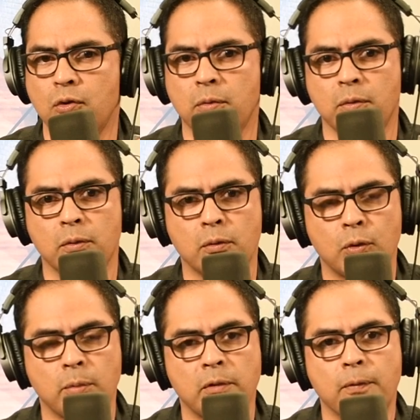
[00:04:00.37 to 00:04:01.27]
to
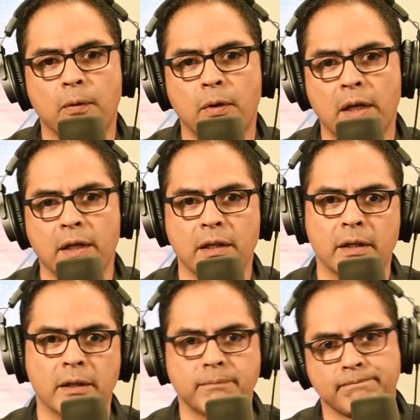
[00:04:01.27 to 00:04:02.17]
do before like in
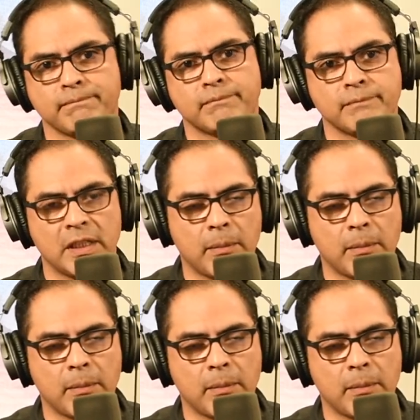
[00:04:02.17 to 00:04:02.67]
the in